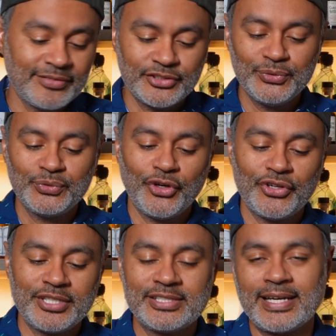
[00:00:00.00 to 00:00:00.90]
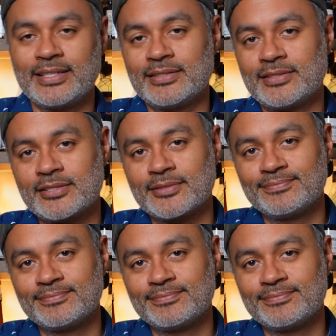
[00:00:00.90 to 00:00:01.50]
to 30 seconds.